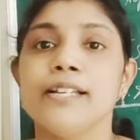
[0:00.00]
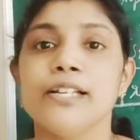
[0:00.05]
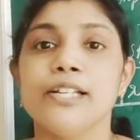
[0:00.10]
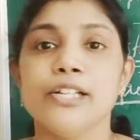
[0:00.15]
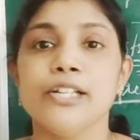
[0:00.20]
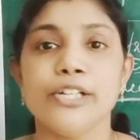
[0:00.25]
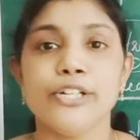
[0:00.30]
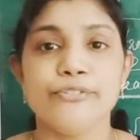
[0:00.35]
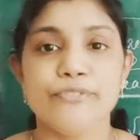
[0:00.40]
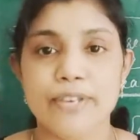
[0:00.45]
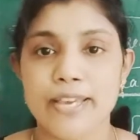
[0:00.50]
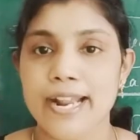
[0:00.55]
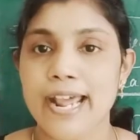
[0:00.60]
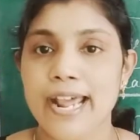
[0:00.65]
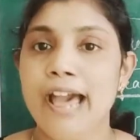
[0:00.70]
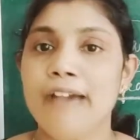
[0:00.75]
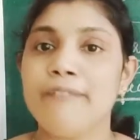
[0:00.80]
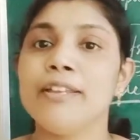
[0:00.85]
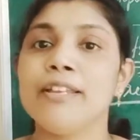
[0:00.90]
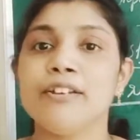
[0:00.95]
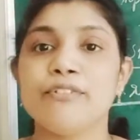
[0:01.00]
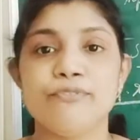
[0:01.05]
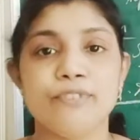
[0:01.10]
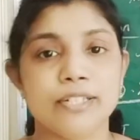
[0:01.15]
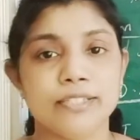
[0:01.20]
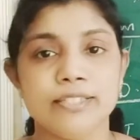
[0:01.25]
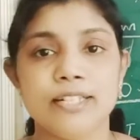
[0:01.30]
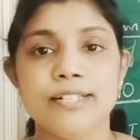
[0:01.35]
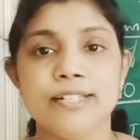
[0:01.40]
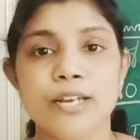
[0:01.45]
If you are having
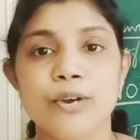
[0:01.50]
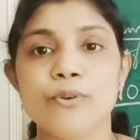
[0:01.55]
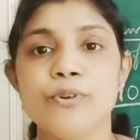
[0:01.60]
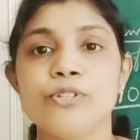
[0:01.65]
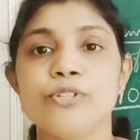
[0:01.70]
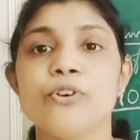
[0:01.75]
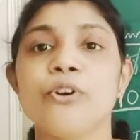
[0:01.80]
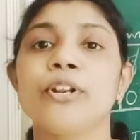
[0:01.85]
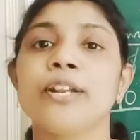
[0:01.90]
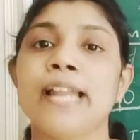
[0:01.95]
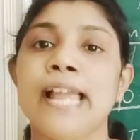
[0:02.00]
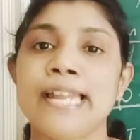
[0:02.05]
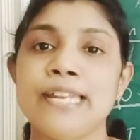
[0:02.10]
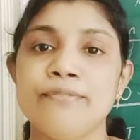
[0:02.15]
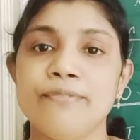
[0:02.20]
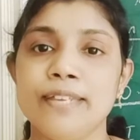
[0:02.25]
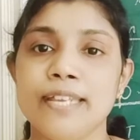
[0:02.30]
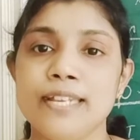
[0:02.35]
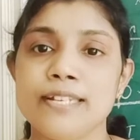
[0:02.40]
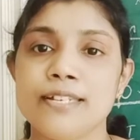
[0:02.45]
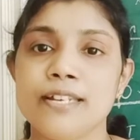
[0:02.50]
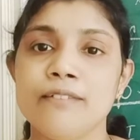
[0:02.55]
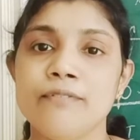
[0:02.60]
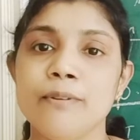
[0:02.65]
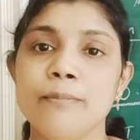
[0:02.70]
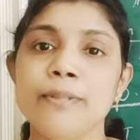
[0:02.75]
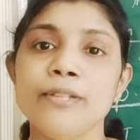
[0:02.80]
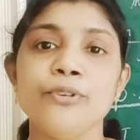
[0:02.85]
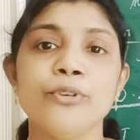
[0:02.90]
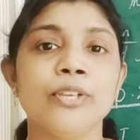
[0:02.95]
further doubts or clarification,
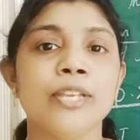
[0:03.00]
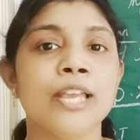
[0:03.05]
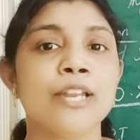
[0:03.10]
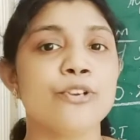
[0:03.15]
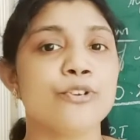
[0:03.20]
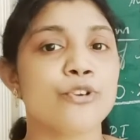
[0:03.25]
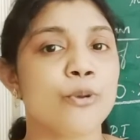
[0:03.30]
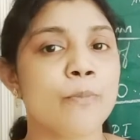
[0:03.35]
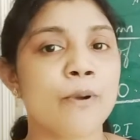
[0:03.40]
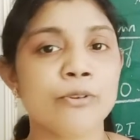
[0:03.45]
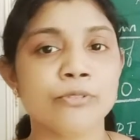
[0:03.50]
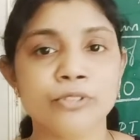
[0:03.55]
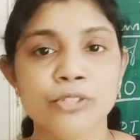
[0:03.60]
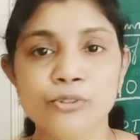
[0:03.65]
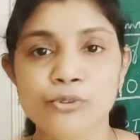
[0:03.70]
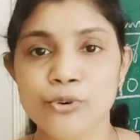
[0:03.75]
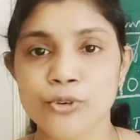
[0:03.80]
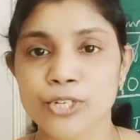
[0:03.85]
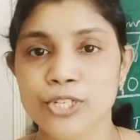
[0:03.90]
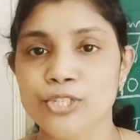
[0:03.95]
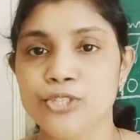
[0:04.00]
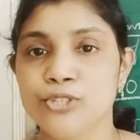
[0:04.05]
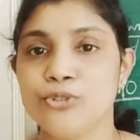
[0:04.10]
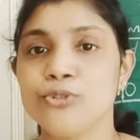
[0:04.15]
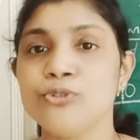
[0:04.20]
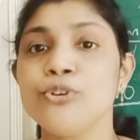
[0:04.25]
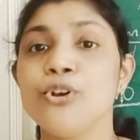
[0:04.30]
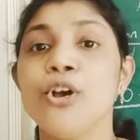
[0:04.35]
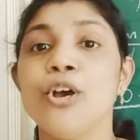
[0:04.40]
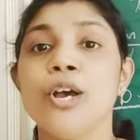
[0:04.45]
you can drop out the queries
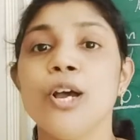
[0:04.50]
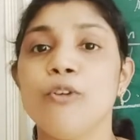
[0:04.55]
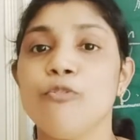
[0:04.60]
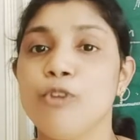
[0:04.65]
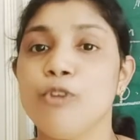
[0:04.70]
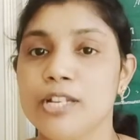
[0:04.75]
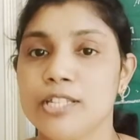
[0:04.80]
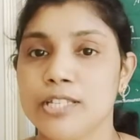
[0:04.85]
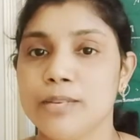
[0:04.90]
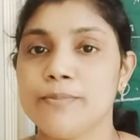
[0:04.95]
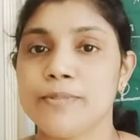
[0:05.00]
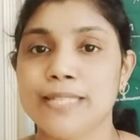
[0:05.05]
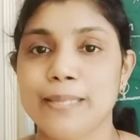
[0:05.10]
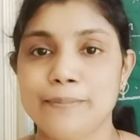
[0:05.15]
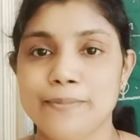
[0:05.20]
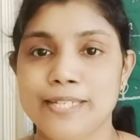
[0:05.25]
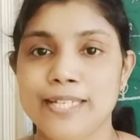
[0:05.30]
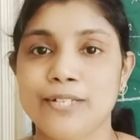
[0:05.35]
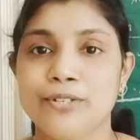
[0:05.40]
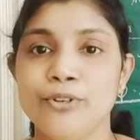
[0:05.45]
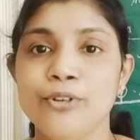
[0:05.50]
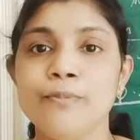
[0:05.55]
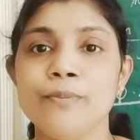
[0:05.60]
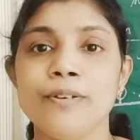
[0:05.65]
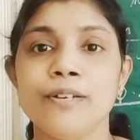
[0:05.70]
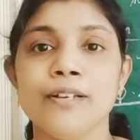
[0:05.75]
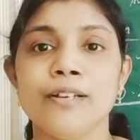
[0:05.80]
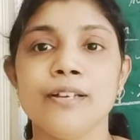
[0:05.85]
to WhatsApp subject group.